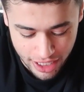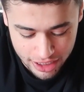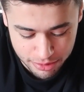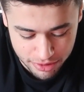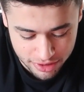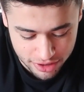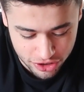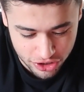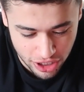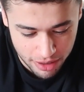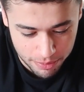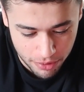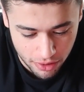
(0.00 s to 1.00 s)
Next person,
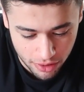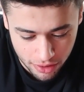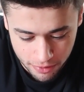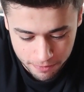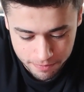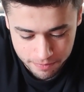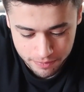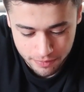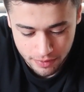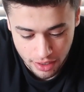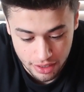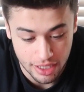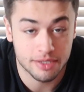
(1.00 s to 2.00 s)
Jake Paul.
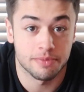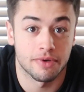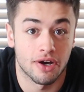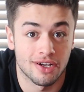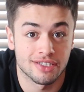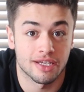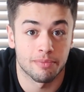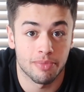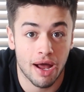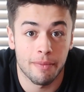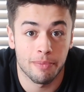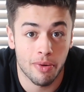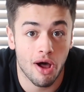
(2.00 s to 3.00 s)
Let's be honest,
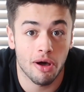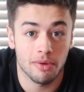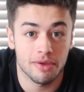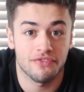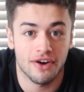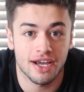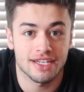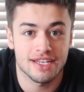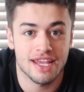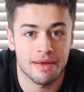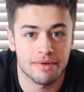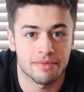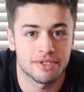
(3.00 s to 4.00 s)
I probably fucking
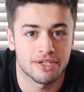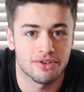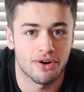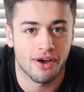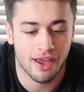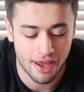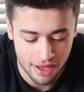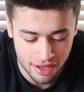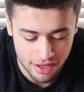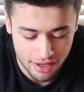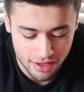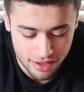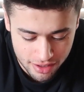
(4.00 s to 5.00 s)
DM'd him too, okay?
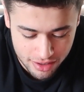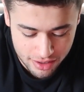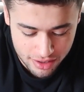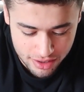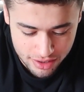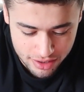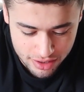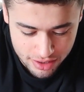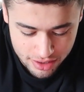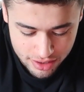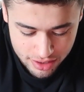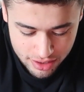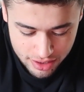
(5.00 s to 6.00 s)

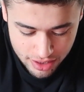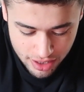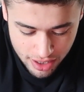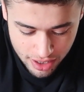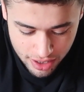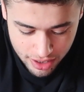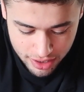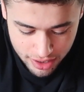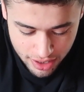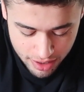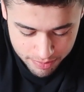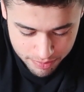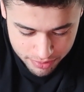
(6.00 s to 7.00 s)

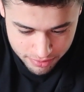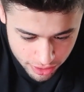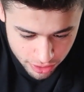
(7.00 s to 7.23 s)
Yep.